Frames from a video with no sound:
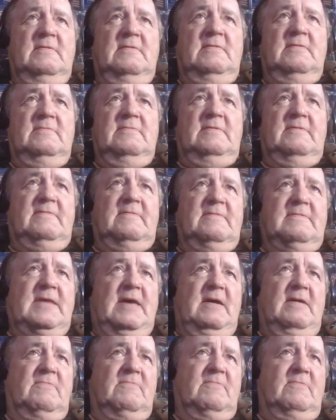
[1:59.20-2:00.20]
The
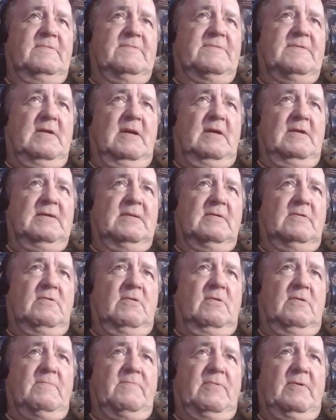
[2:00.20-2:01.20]
town was not
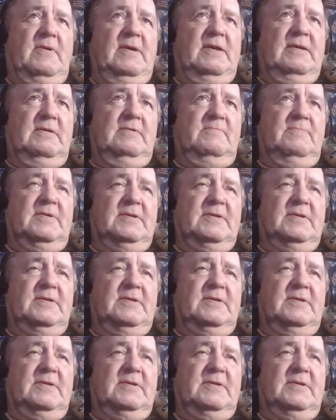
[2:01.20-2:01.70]
incorporated, but